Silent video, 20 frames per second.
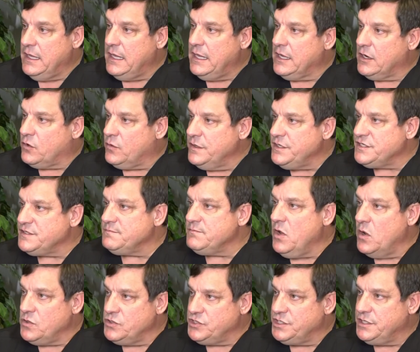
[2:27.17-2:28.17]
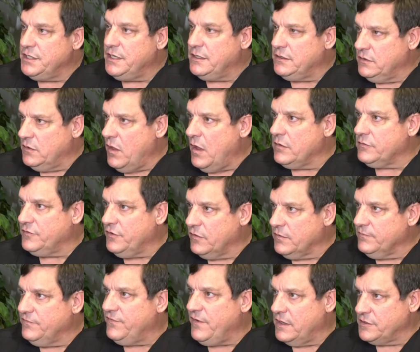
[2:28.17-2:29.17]
increase motion, and
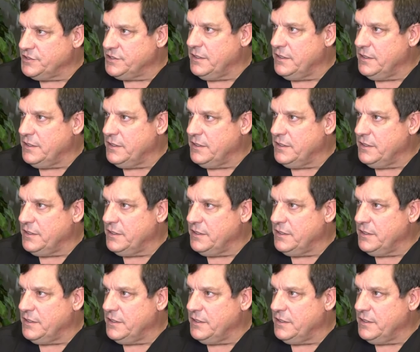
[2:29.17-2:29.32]
long-term functional